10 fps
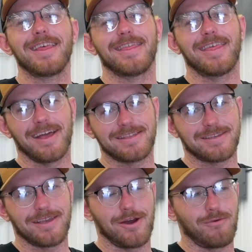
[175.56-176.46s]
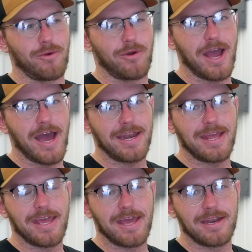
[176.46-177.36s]
that's where we're at,
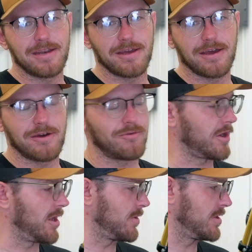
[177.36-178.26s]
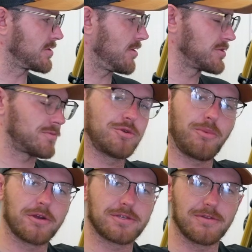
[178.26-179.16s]
and we're gonna be installing some new
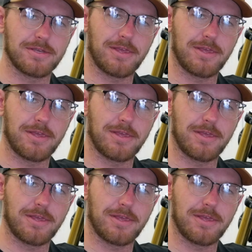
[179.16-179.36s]
parts on this